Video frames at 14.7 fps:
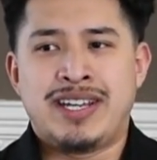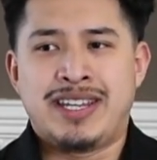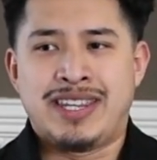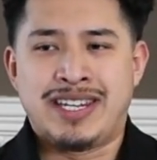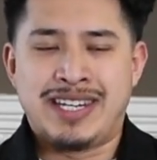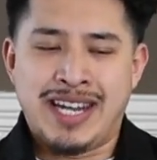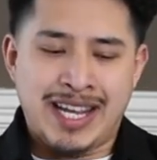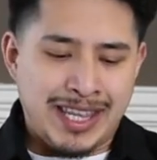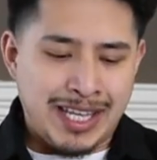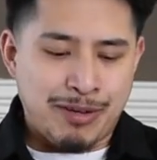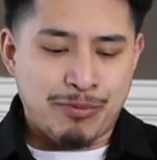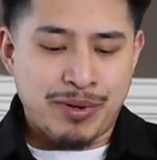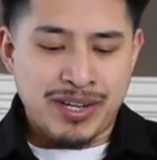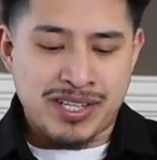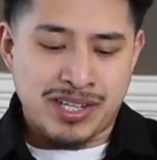The day they
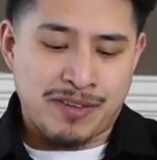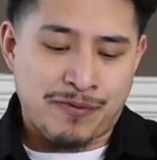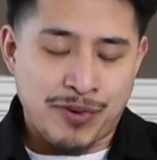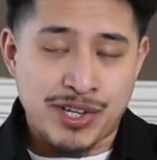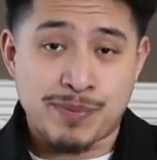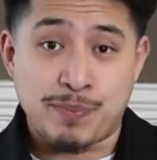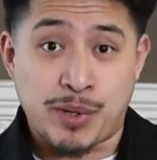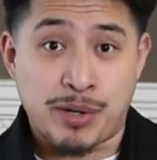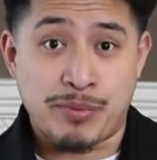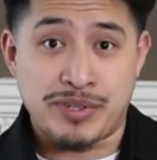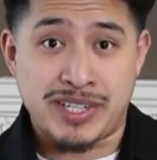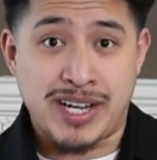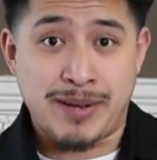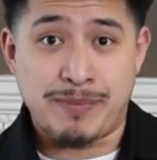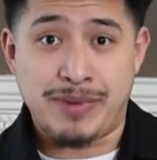went to the first
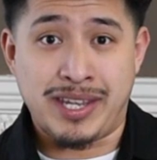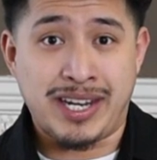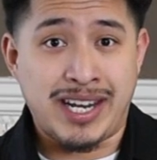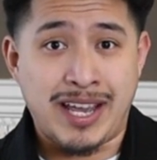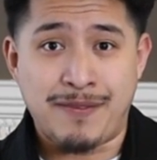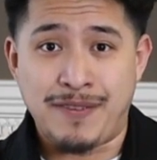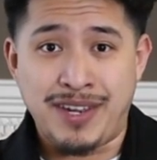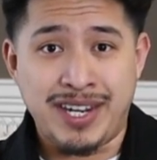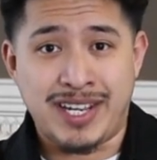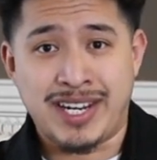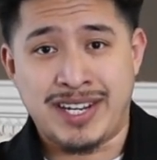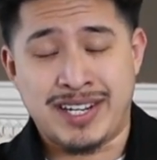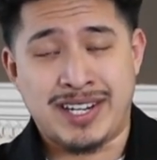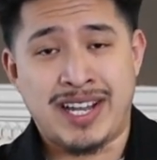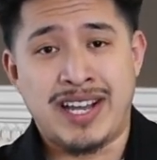barbershop, they didn't have any
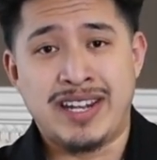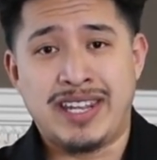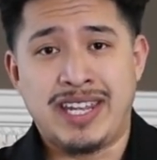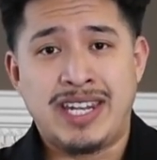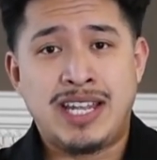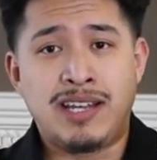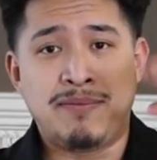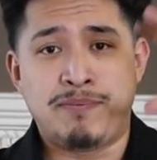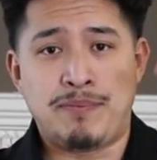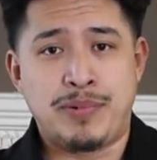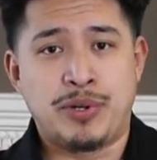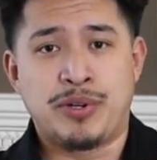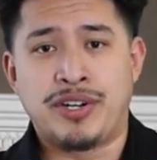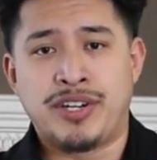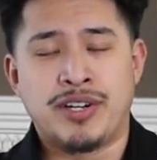kind of client, and they
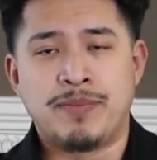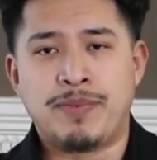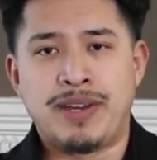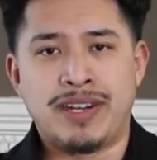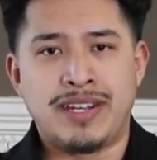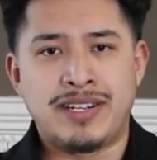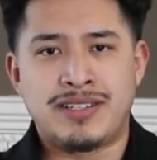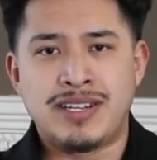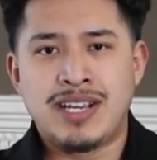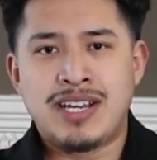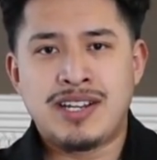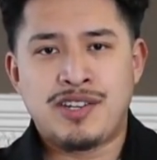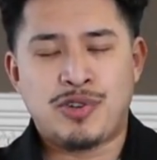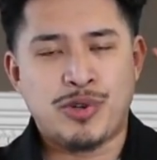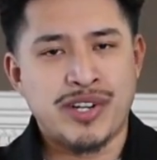built it up, and they
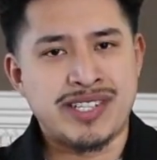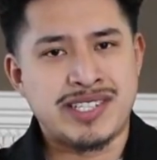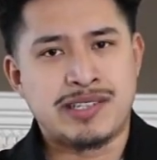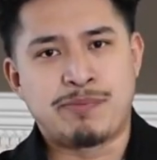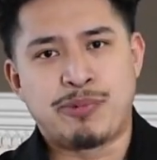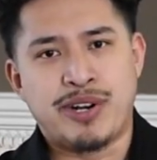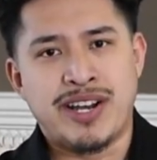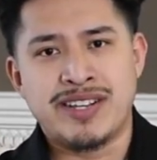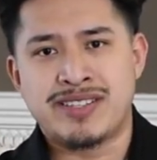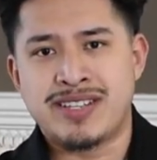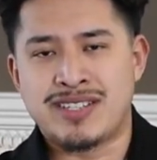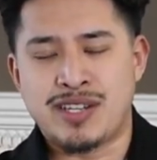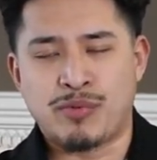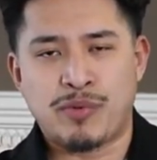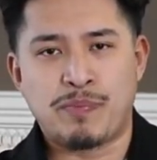trusted the
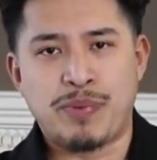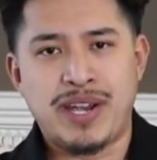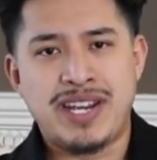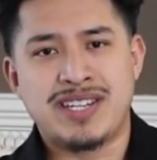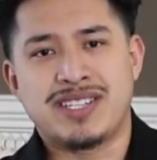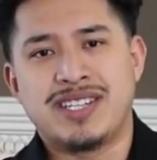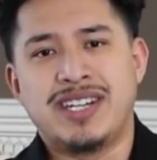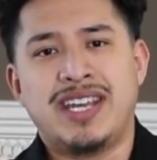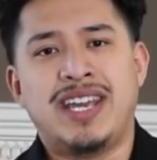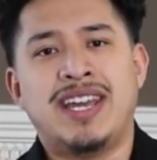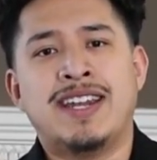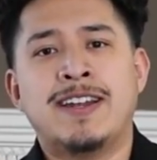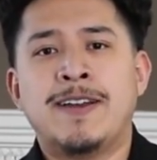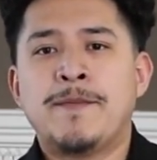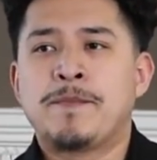process. They were patient,
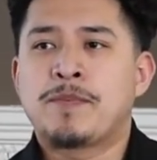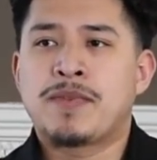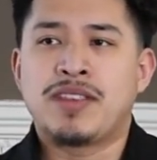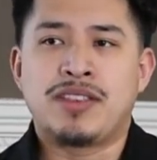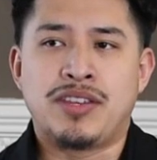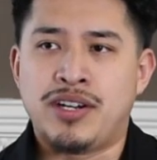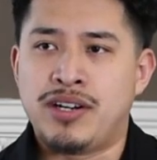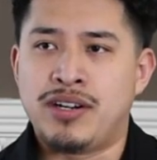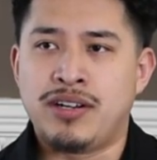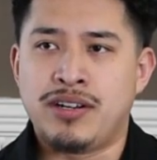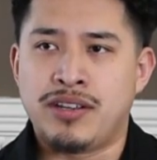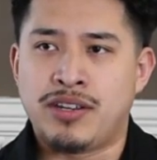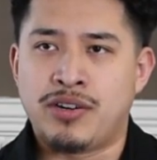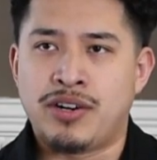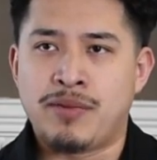and
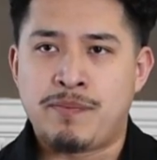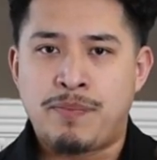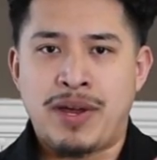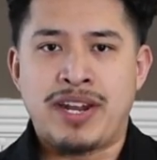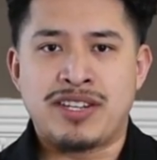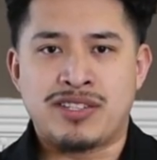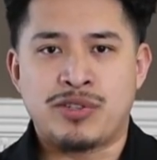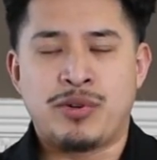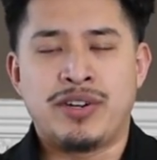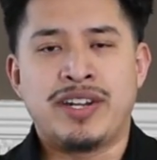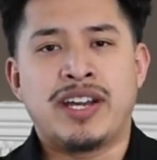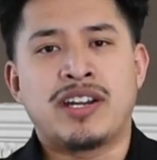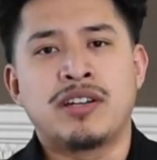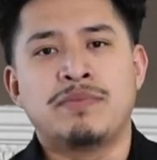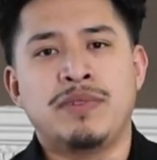they're on a pedestal, and
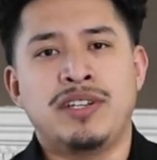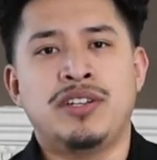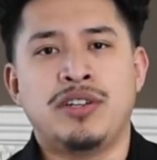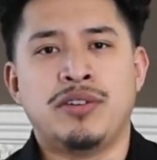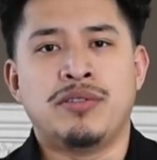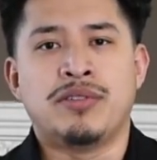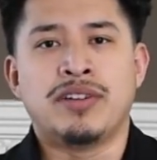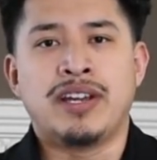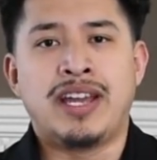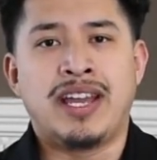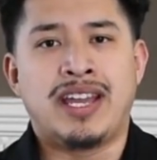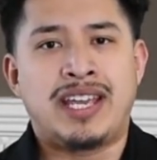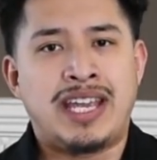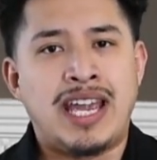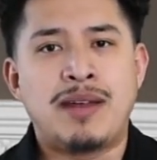that could be you.
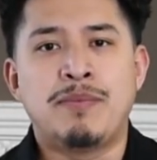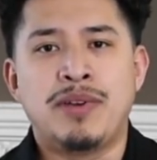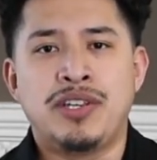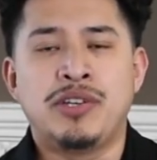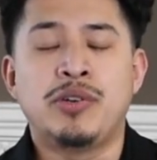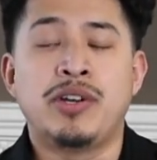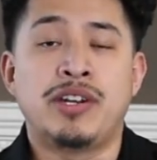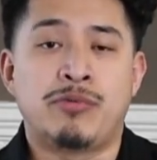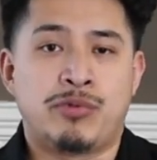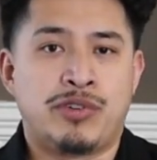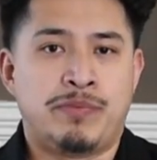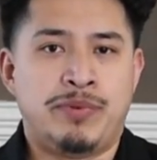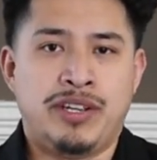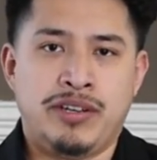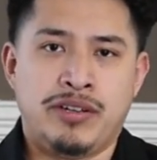It can be you, and it
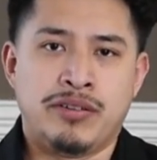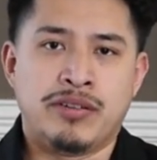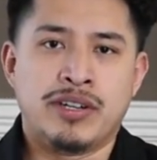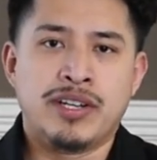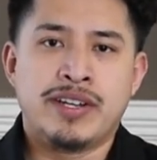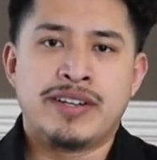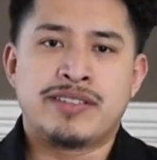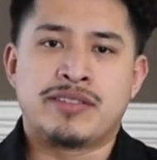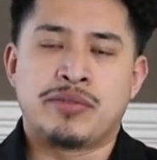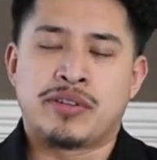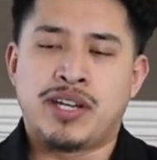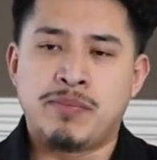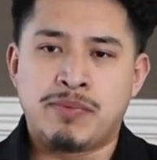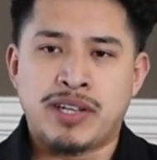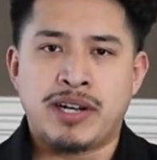will be you. So
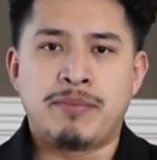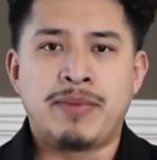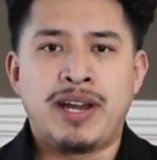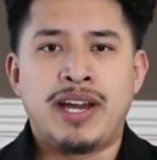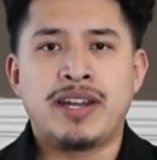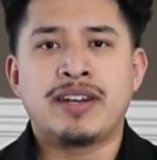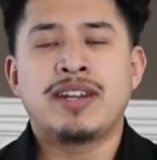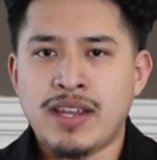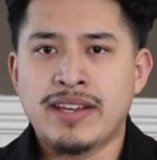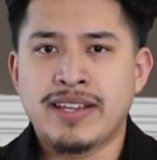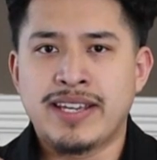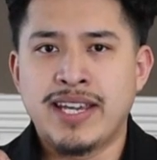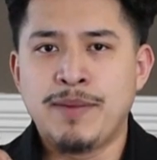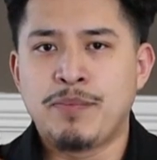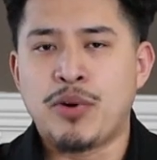keep that in mind, and
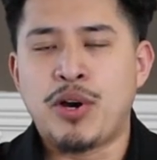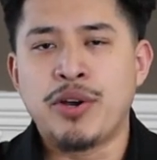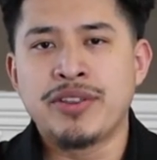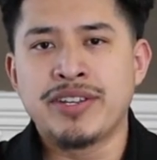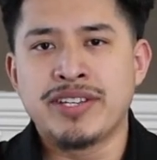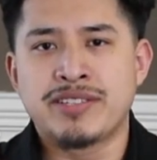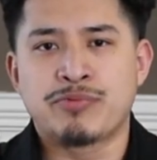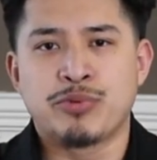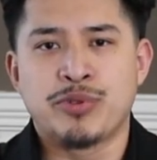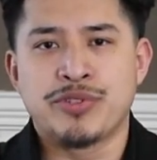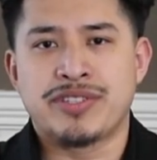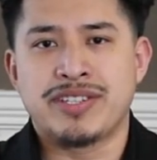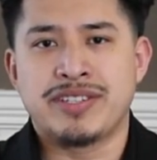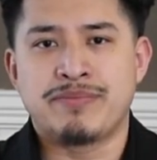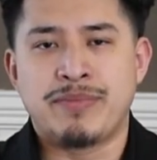keep all these
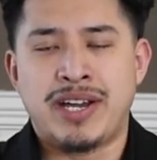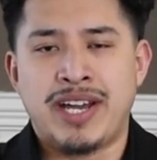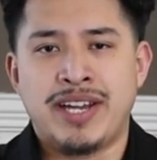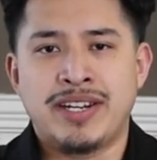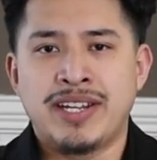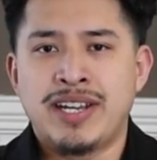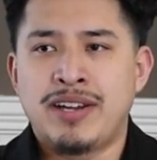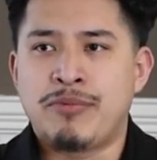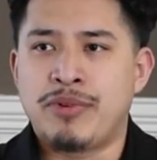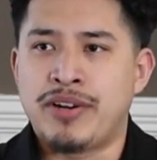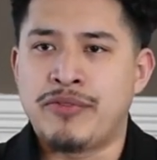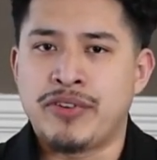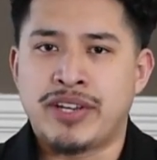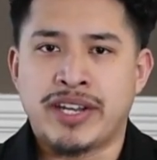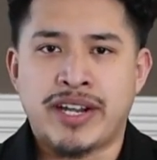rules in mind
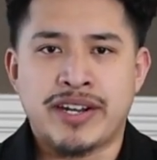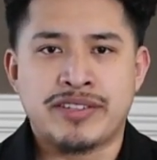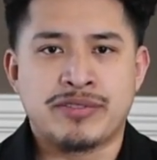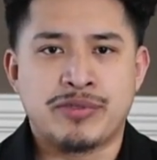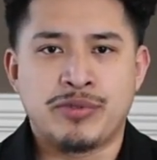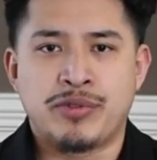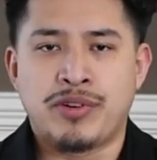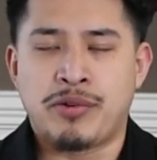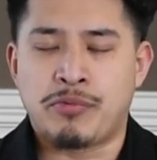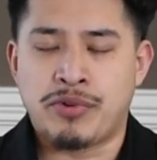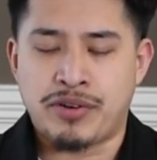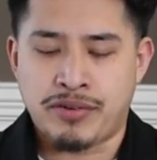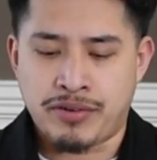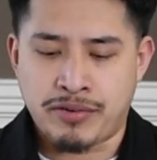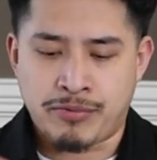whenever you get out of school and
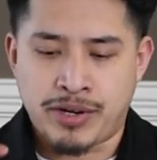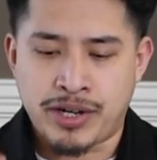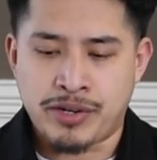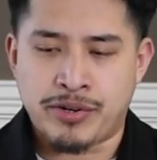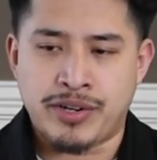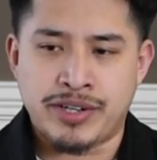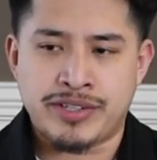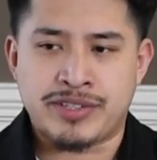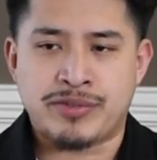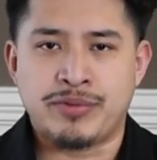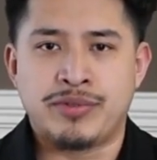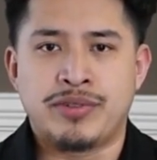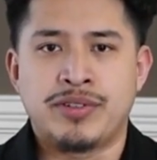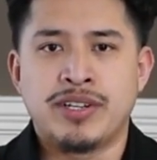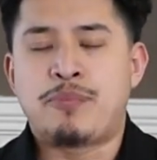while you're in
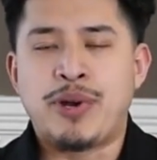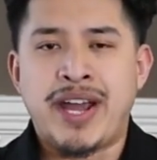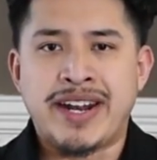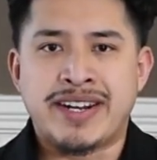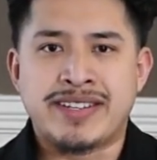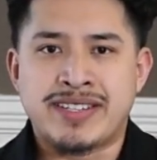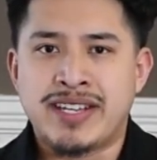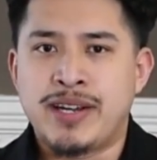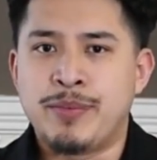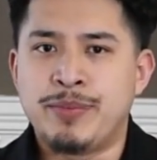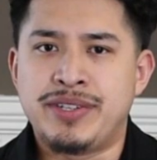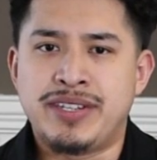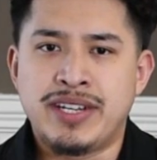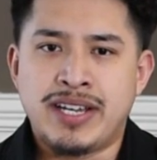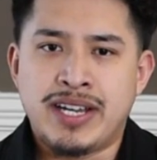school. Practice them.
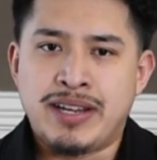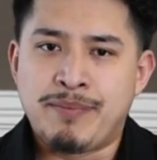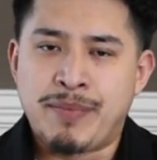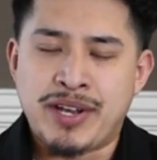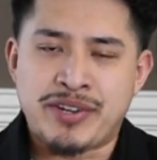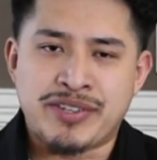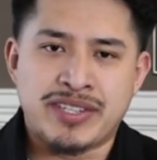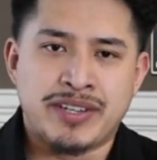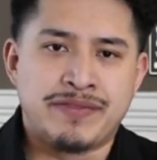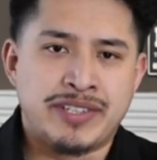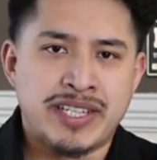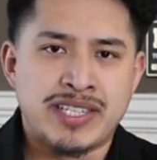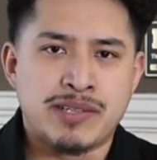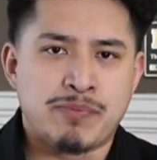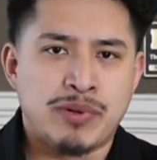Make yourself
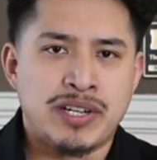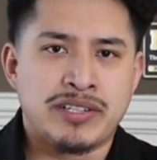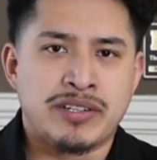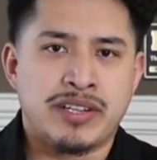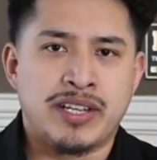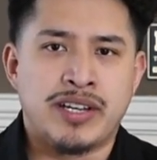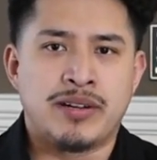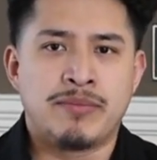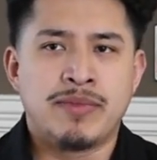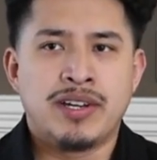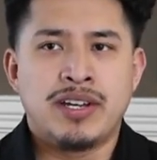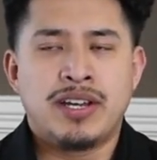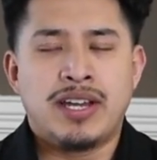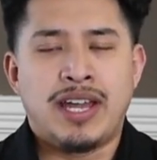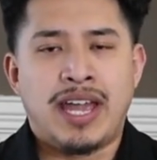disciplined to them,
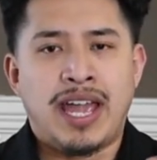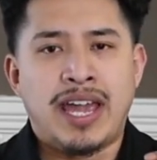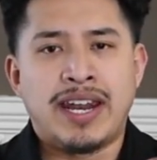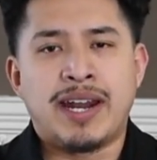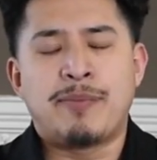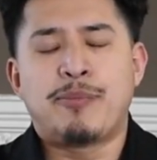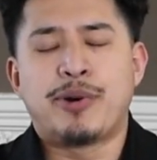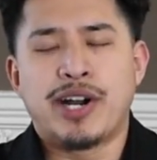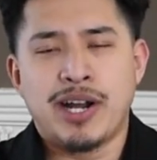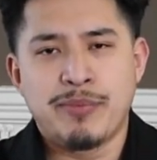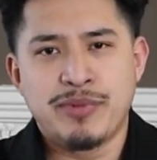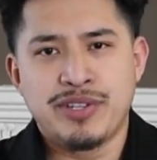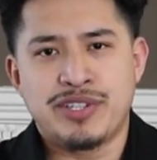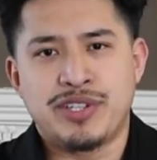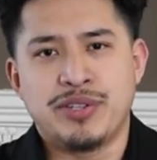and I
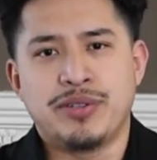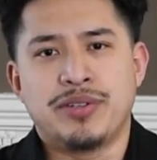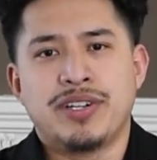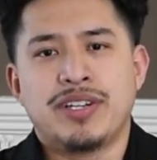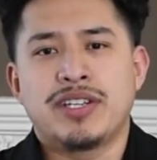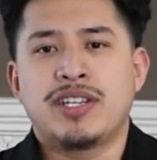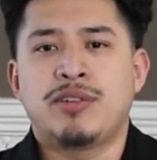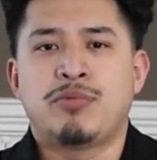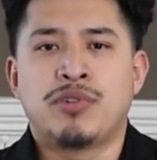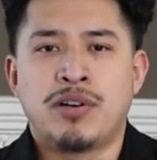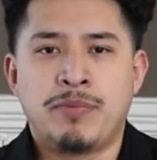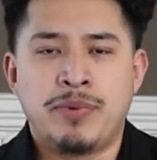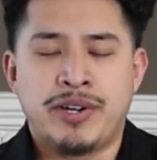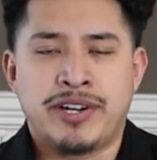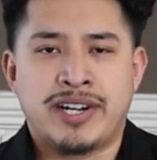promise you, you
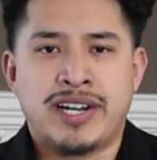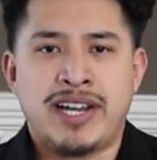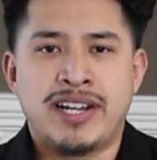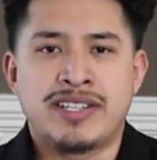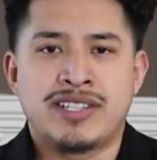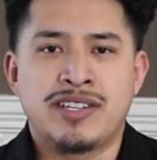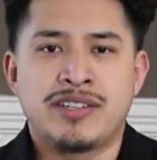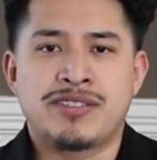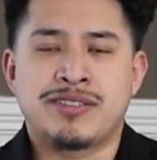will build a clientele.